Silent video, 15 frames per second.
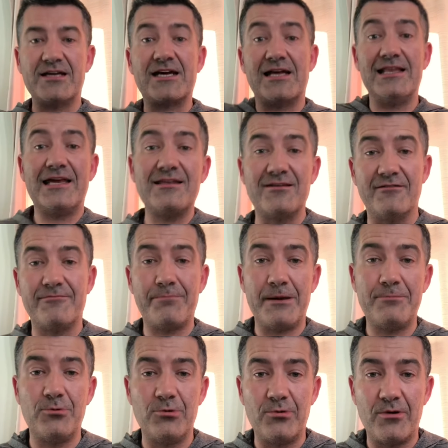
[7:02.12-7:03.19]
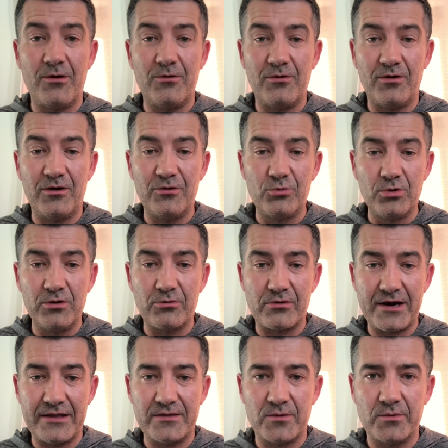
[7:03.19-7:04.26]
collective, people all
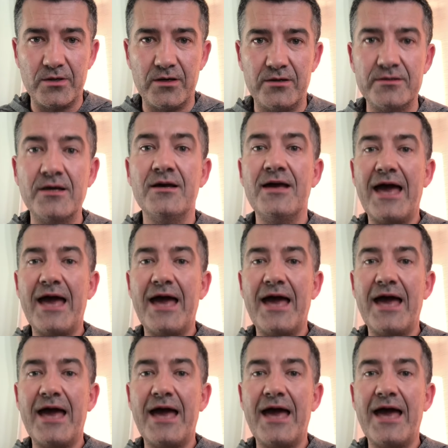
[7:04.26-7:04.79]
around the world